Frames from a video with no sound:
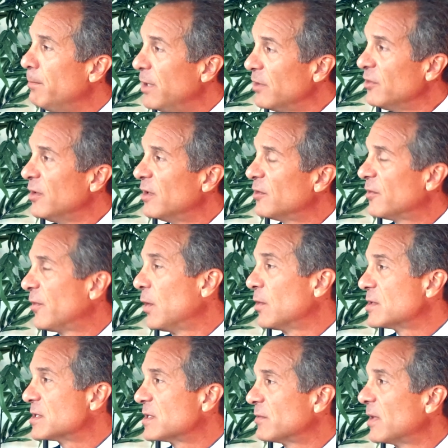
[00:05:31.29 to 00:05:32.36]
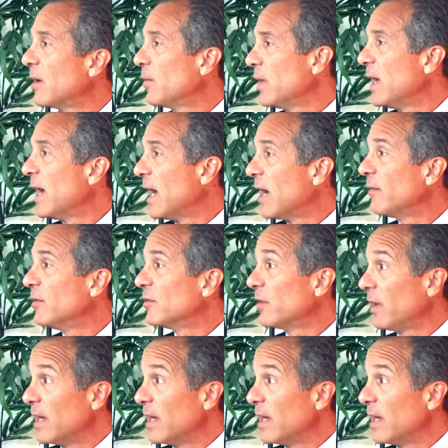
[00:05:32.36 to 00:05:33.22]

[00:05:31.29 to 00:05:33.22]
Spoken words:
business focus that we have is